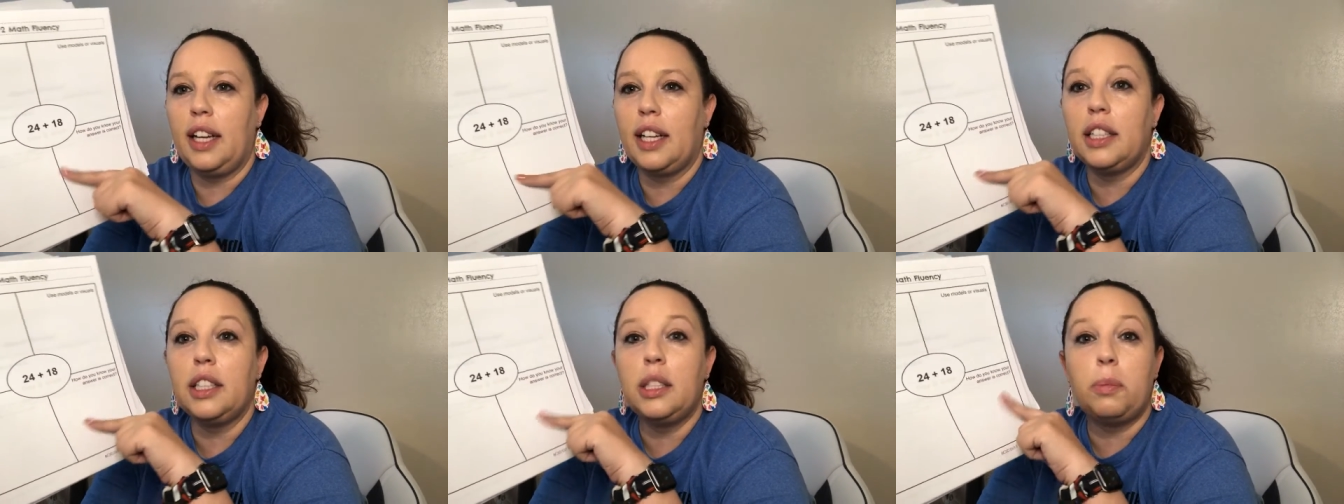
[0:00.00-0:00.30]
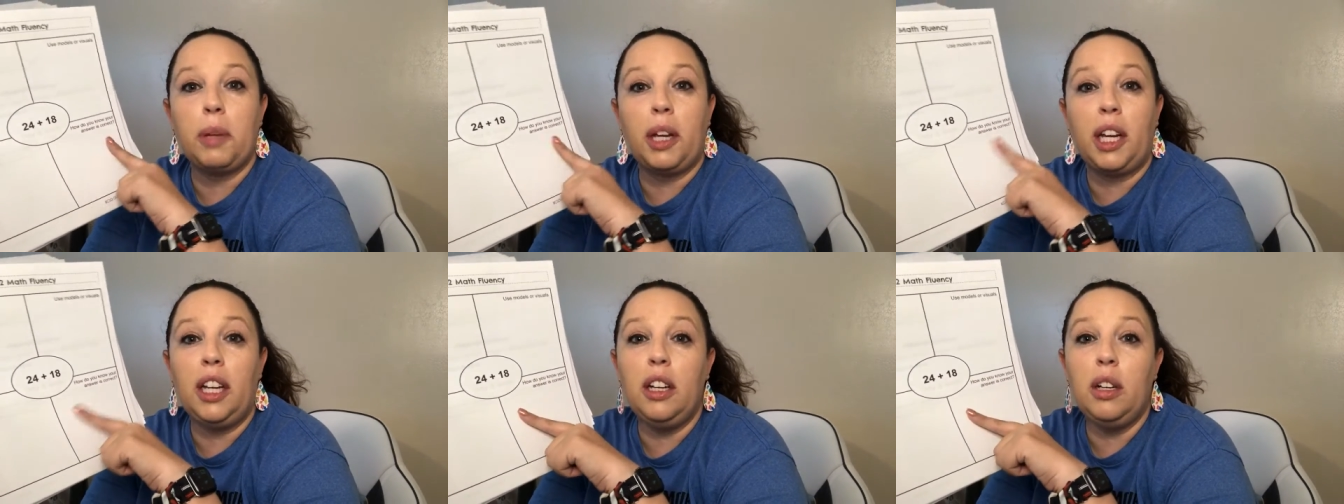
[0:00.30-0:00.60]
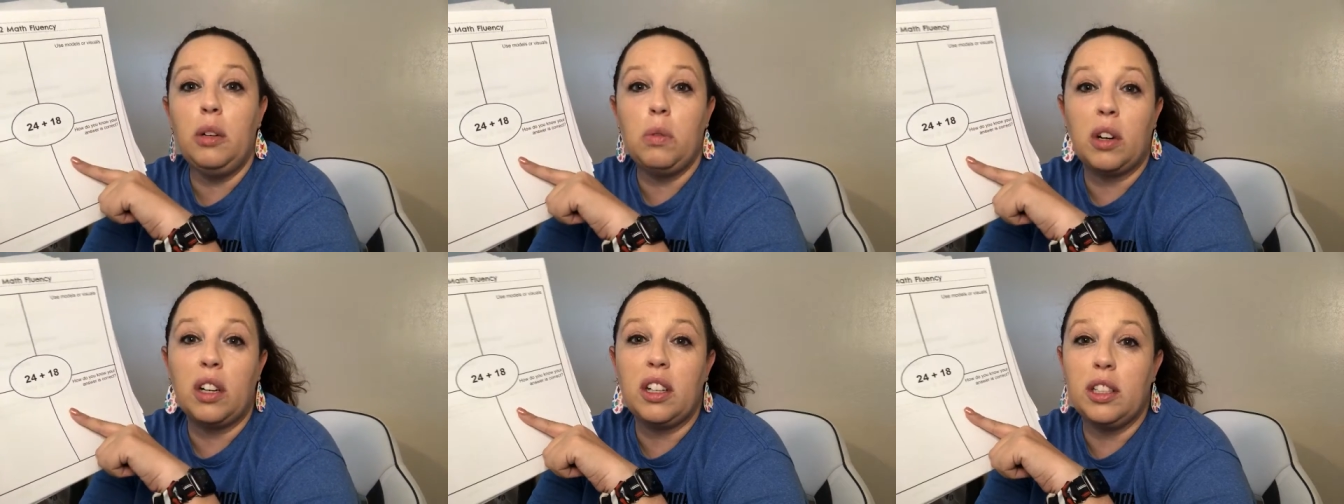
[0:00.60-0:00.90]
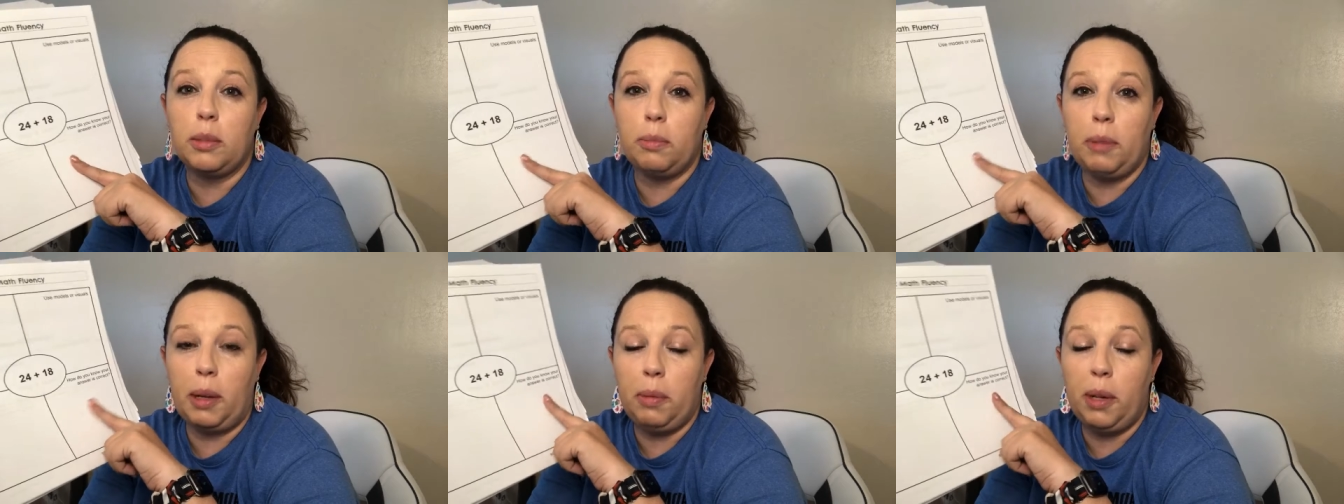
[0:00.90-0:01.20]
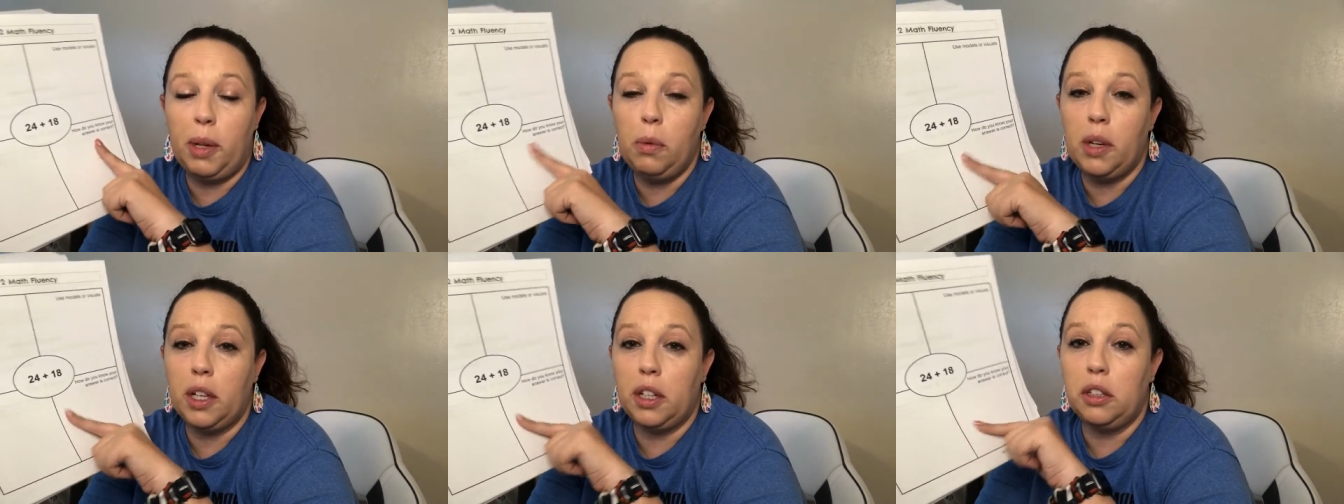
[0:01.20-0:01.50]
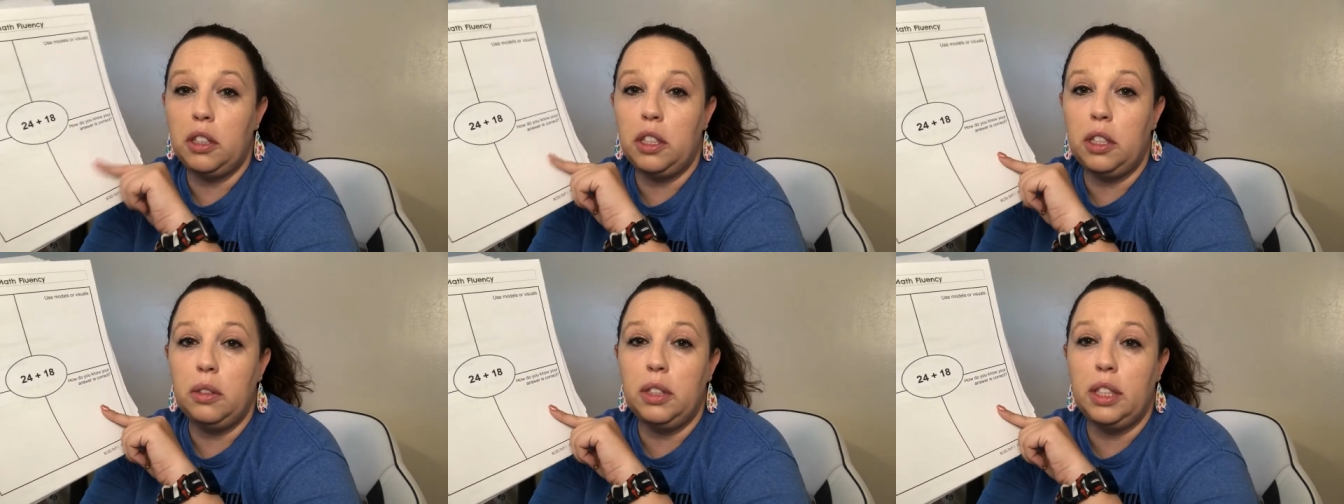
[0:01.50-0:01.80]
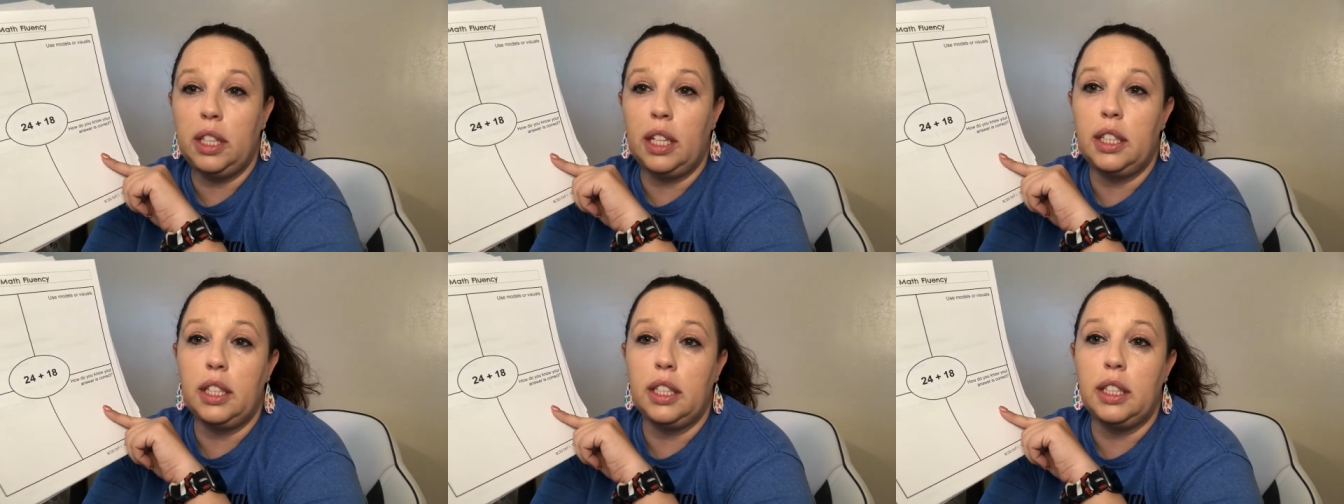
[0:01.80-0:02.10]
Explain in words, maybe one or two
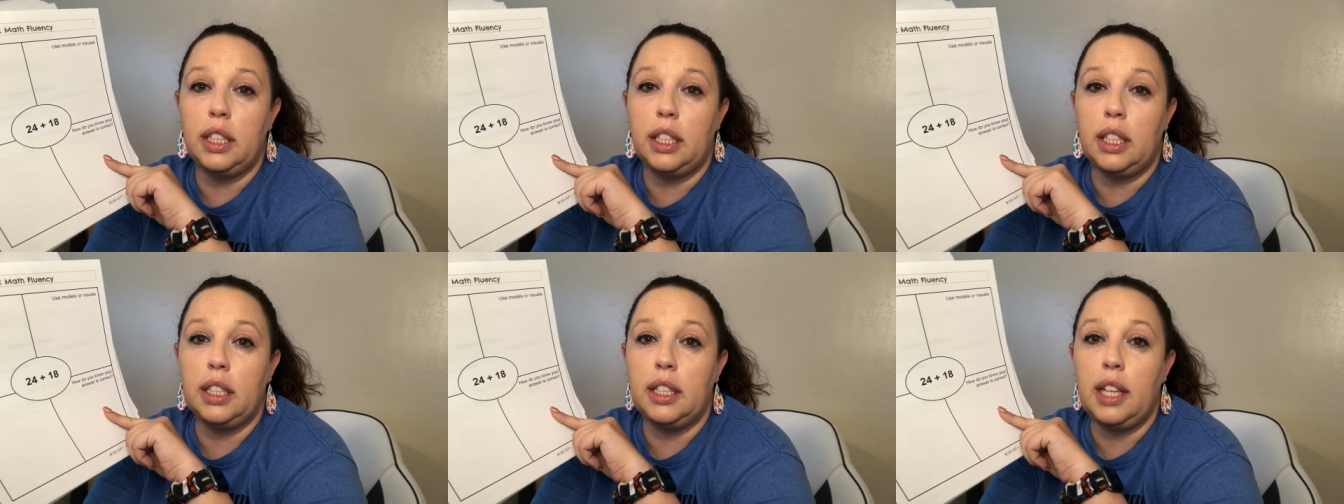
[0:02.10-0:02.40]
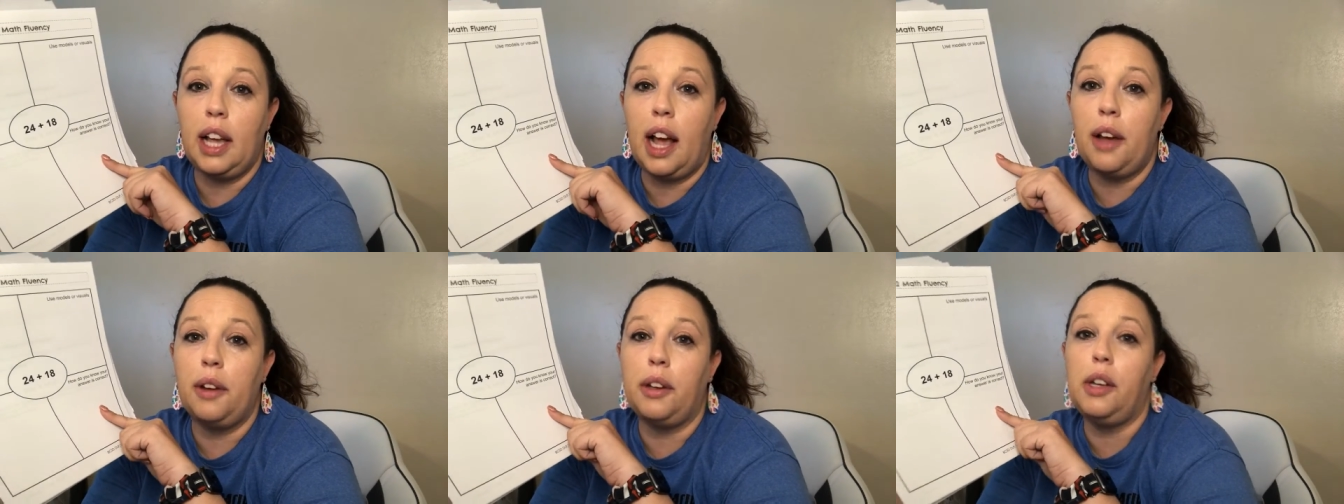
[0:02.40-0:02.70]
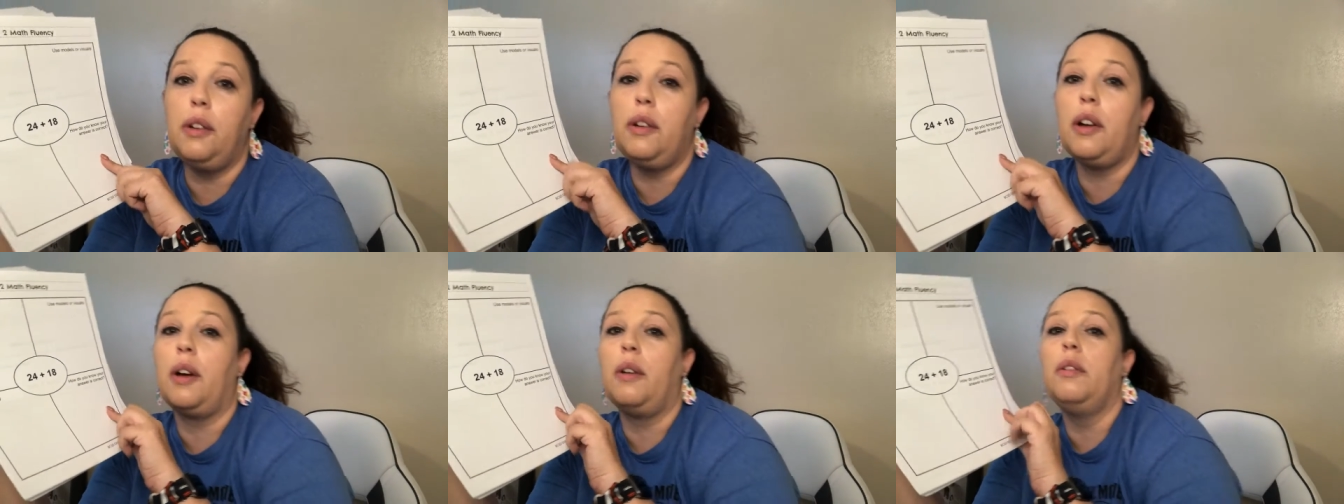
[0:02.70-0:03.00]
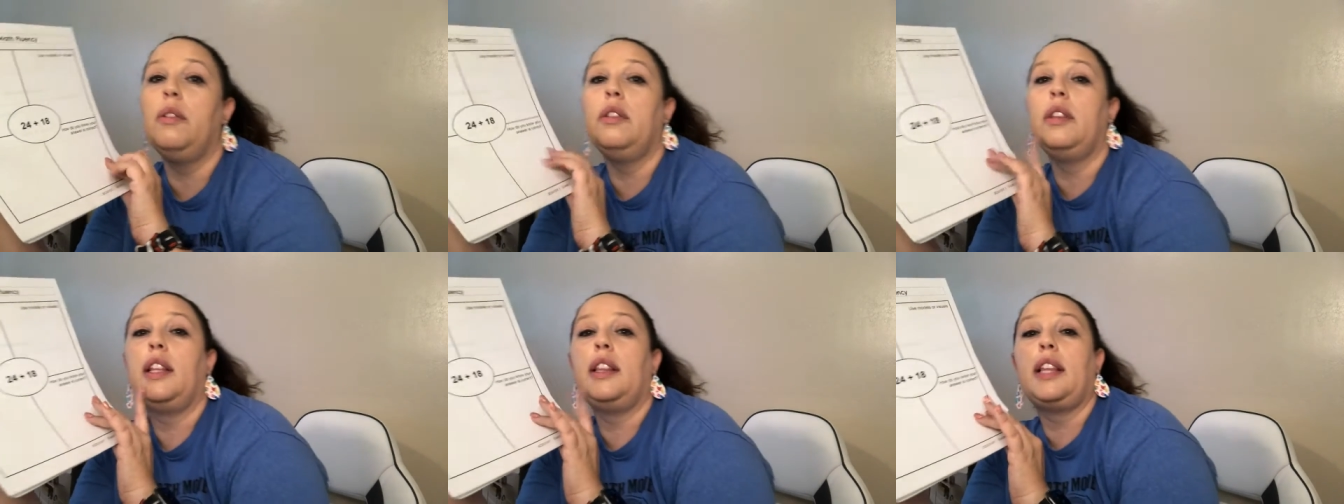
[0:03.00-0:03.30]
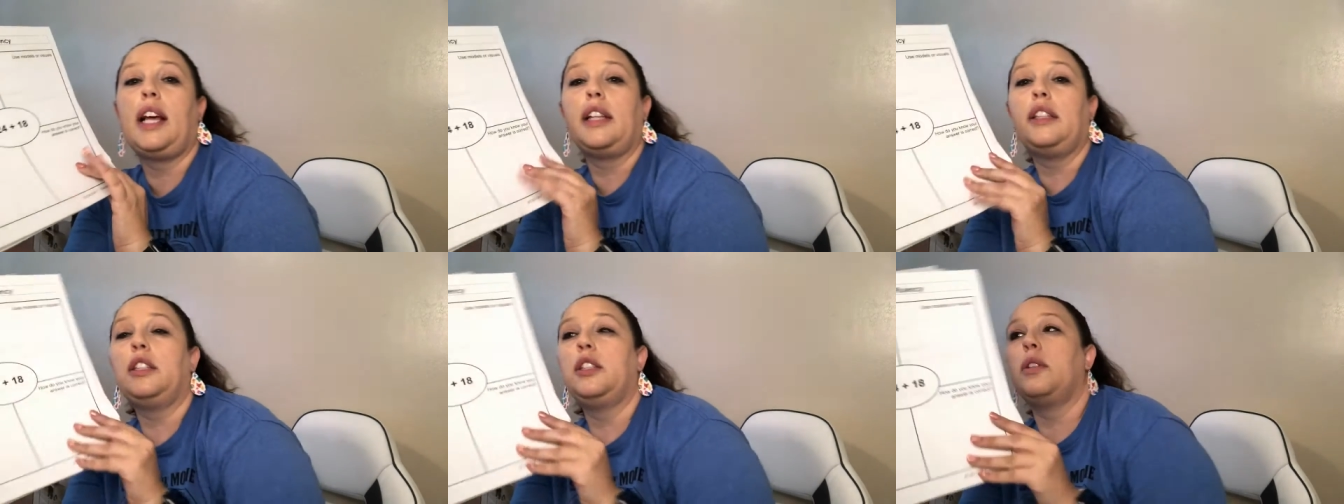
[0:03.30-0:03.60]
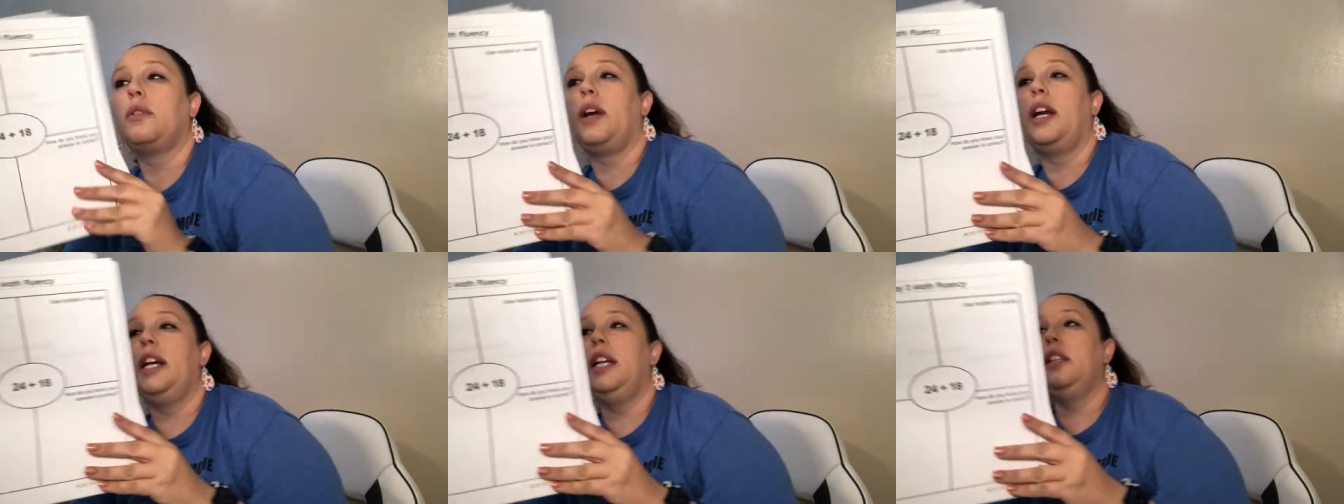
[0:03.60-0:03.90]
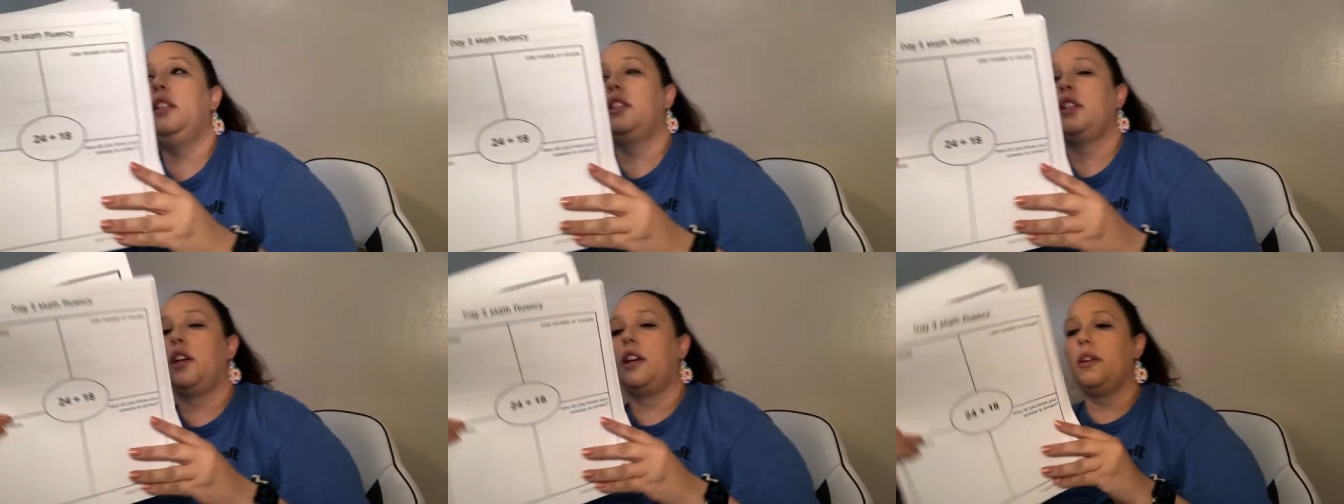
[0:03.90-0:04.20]
sentences, how you know that that's the right
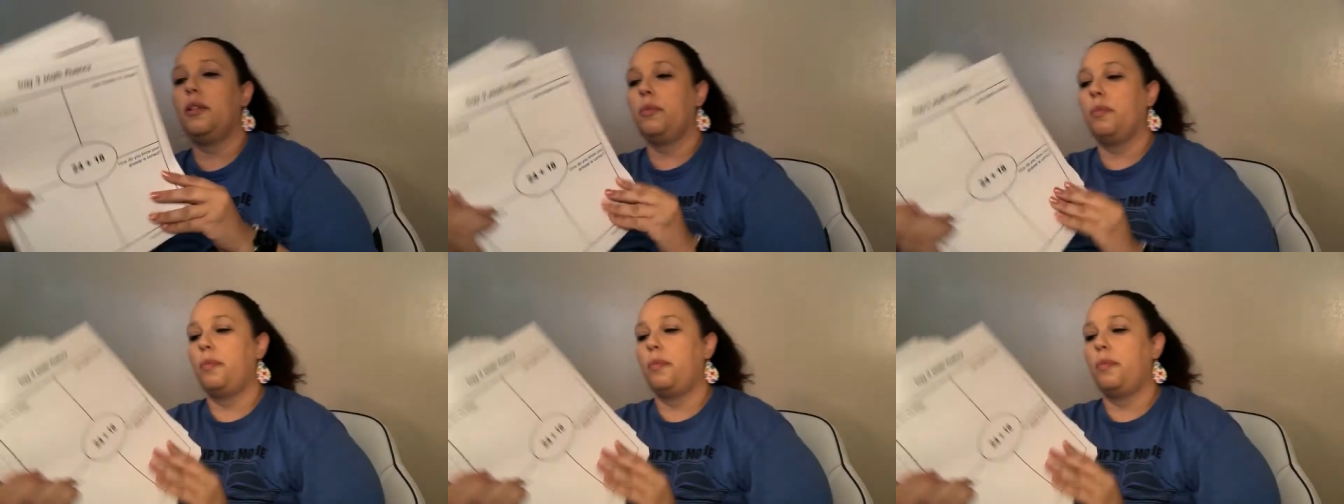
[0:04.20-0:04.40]
answer.